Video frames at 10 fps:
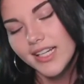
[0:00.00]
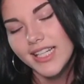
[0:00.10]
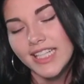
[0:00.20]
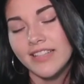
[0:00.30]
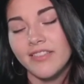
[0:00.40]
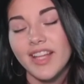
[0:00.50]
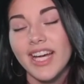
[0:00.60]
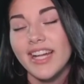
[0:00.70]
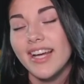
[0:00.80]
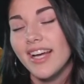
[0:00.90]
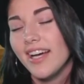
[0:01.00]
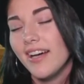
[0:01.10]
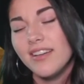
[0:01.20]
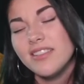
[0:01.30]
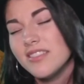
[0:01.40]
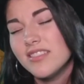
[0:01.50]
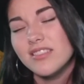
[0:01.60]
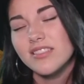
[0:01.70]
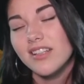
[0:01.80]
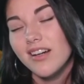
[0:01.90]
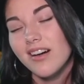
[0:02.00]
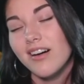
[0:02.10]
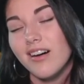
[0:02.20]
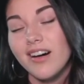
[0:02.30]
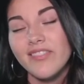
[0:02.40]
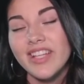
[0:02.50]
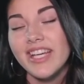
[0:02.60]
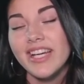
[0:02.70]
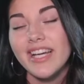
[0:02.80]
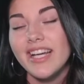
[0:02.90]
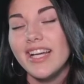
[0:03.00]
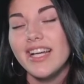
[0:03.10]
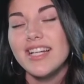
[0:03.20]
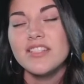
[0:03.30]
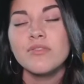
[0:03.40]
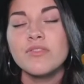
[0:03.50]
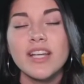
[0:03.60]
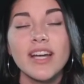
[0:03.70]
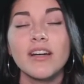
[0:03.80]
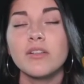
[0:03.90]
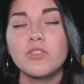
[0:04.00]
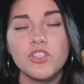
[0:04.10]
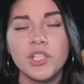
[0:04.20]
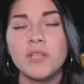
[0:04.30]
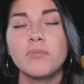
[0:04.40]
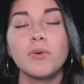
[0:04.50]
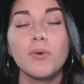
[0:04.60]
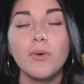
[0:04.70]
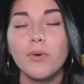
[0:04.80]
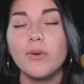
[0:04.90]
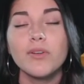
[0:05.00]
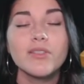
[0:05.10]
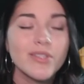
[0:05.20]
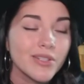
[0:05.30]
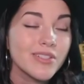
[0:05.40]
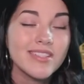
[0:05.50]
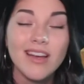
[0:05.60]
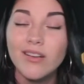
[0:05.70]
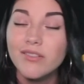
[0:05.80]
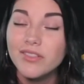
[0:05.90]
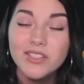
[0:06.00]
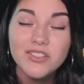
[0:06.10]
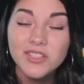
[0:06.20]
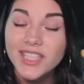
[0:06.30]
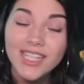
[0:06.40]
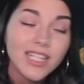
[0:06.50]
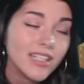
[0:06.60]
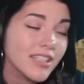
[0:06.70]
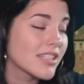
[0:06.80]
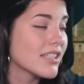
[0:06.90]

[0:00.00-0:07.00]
In that house on the edge of town, she pours herself a drink.